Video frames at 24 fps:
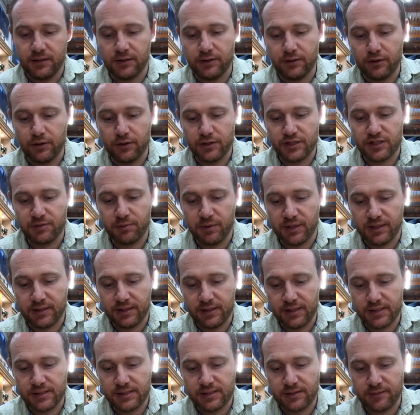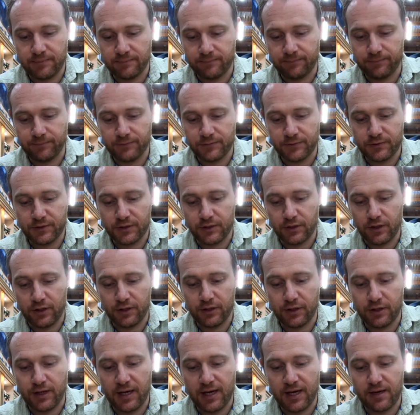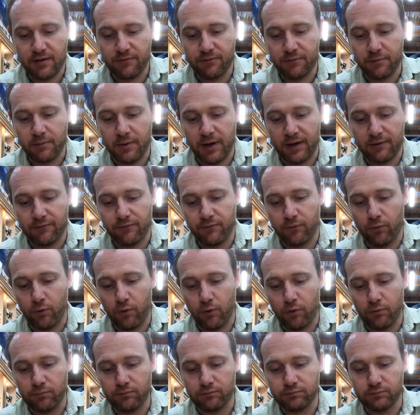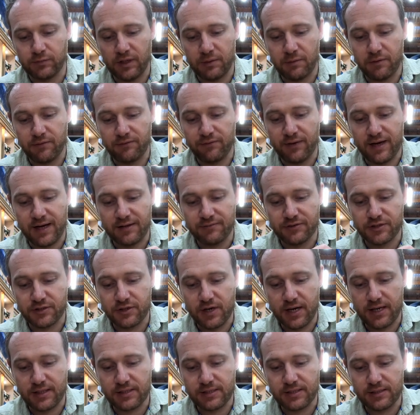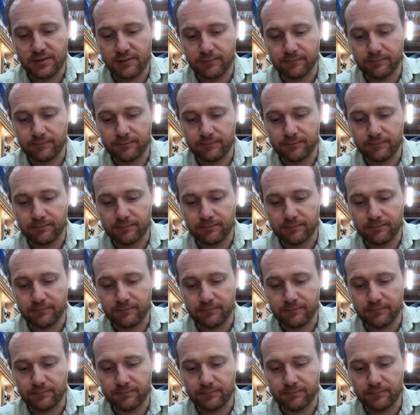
you're going to split this. So you're only going to have about 4, maybe 5 strands,